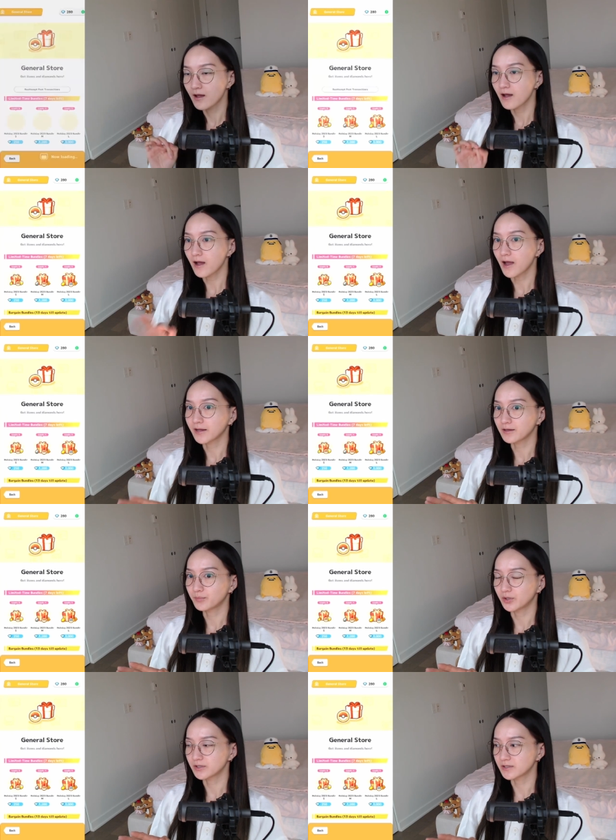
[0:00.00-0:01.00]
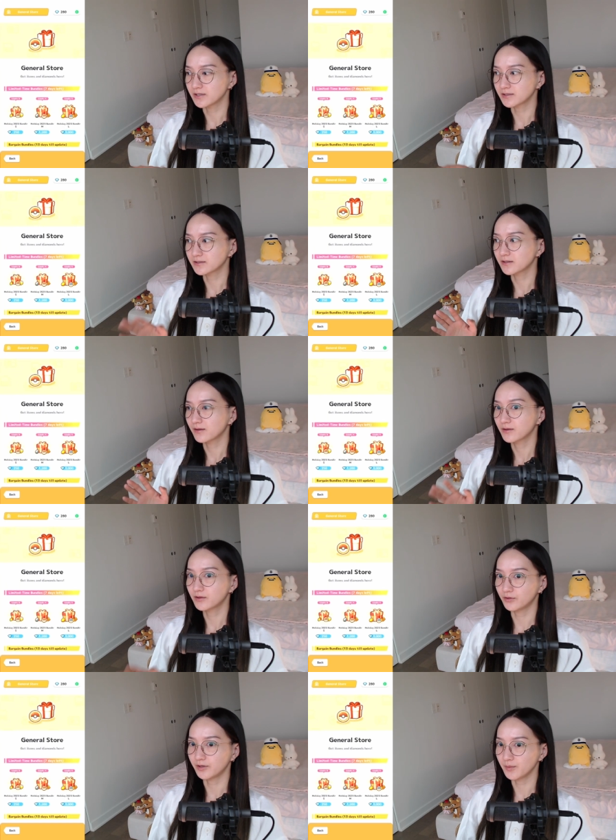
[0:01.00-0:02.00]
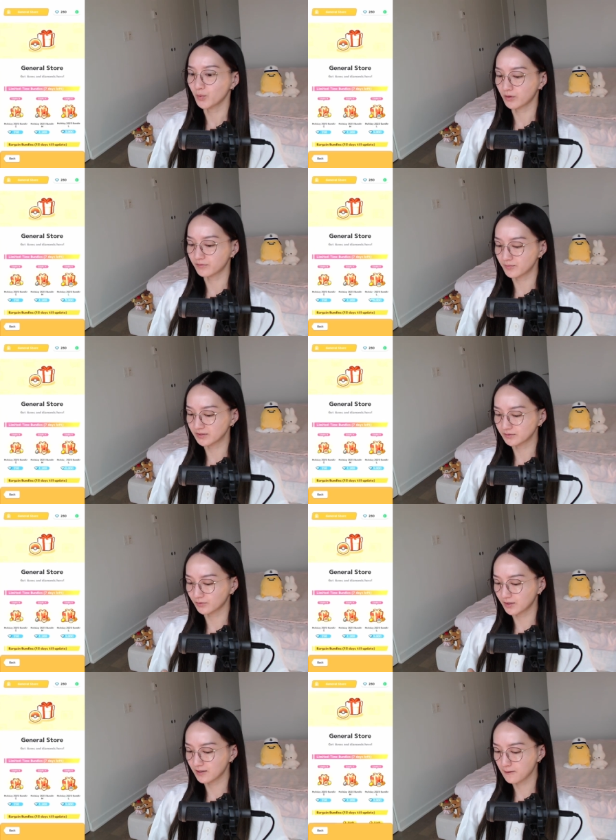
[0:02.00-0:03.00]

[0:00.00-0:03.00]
I can purchase 30 more from the store.